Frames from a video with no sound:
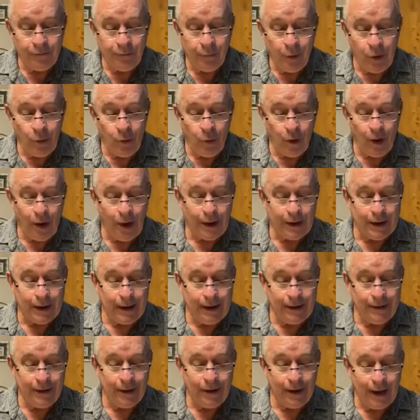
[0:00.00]
But if we
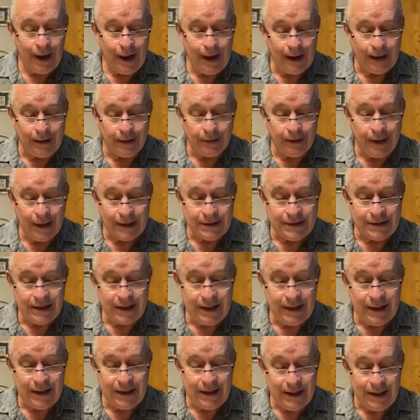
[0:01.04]
walk in the light,
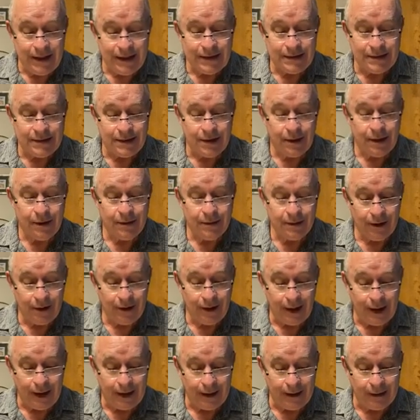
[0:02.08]
as he is
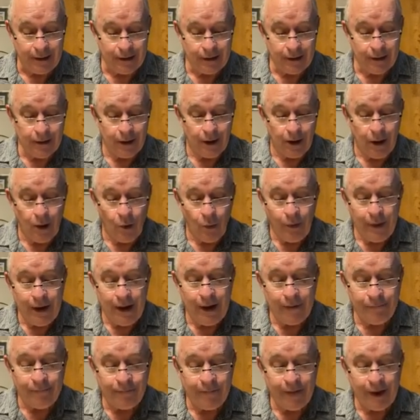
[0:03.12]
the light,
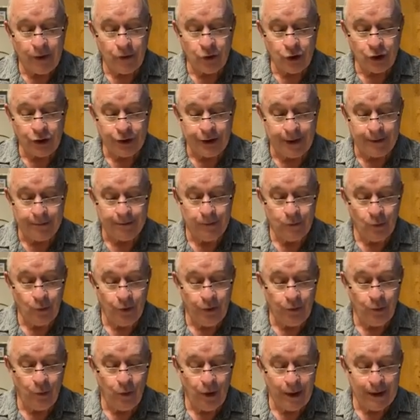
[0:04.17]
we have fellowship
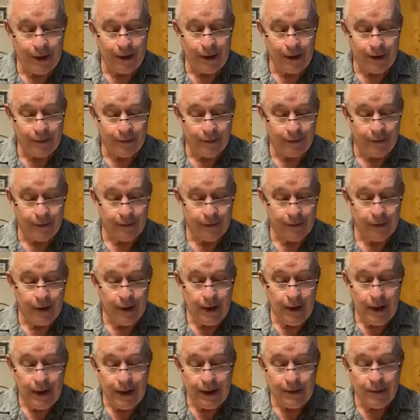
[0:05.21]
with one another.
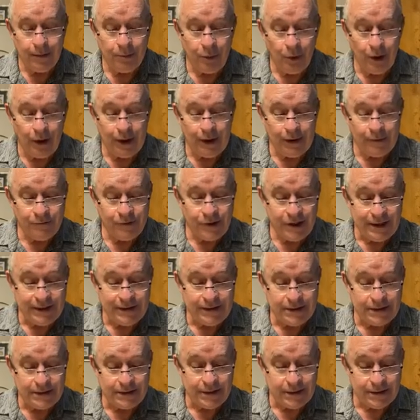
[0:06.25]
And the blood of
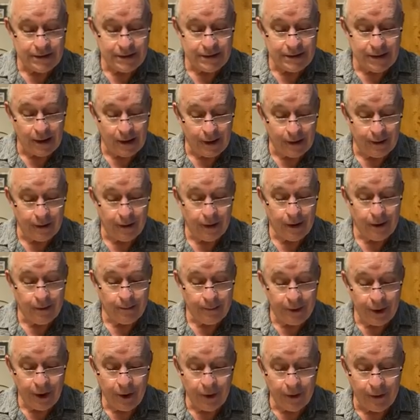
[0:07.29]
Jesus, his son,
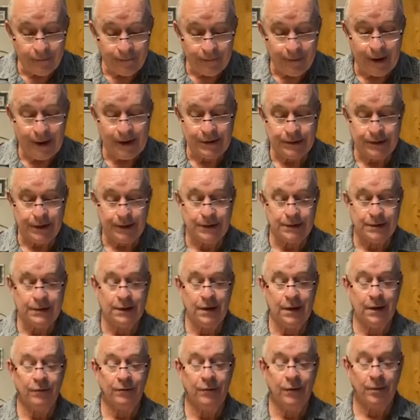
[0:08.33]
purifies
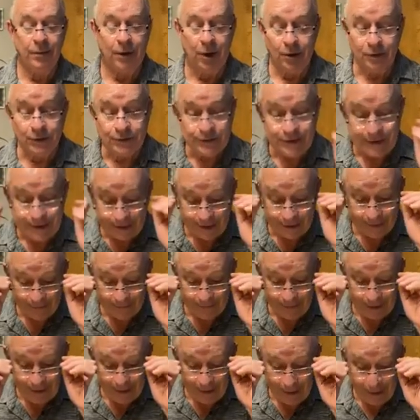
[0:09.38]
us from all
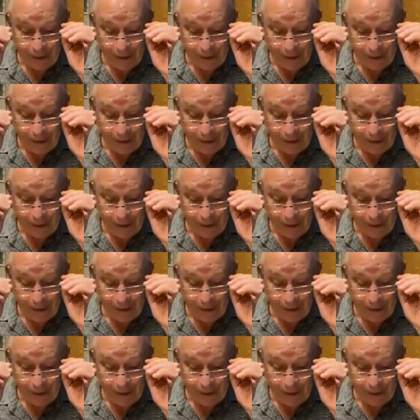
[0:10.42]
sin.